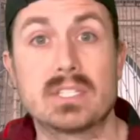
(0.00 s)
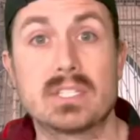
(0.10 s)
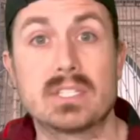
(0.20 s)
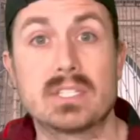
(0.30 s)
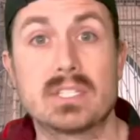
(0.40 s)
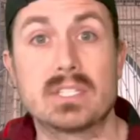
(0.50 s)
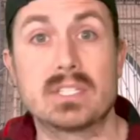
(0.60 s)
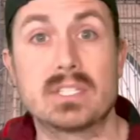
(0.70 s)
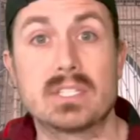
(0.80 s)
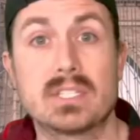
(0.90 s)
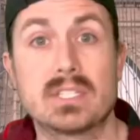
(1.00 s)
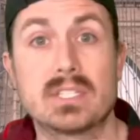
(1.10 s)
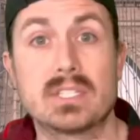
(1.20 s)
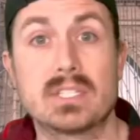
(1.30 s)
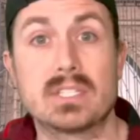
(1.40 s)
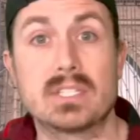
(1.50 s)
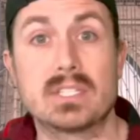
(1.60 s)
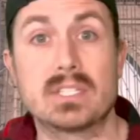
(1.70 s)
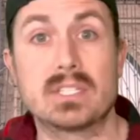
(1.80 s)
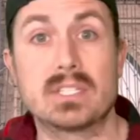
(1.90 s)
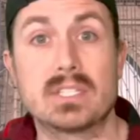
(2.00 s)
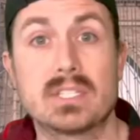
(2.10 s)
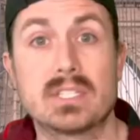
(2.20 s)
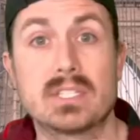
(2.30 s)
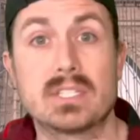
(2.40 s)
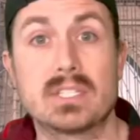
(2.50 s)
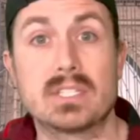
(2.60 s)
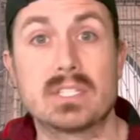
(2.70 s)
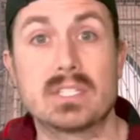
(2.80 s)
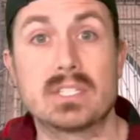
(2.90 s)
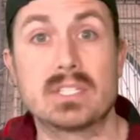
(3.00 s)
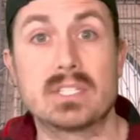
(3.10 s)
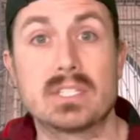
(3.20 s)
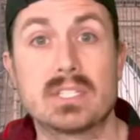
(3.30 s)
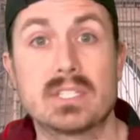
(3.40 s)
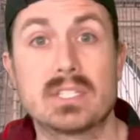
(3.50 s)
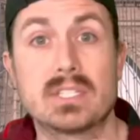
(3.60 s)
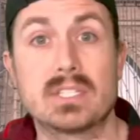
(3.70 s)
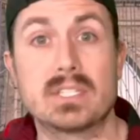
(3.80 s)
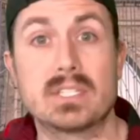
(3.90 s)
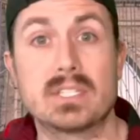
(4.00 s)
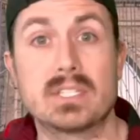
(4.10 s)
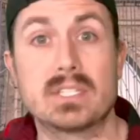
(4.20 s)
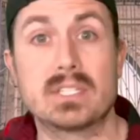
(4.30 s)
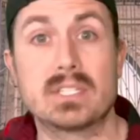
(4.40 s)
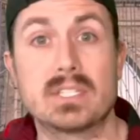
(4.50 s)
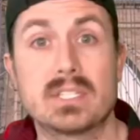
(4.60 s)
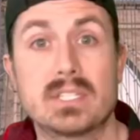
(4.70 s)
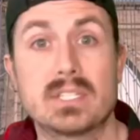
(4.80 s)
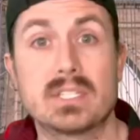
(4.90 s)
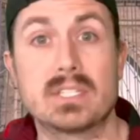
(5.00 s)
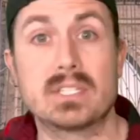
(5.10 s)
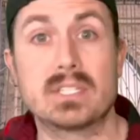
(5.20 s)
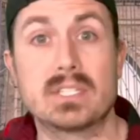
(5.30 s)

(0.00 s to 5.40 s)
[no speech]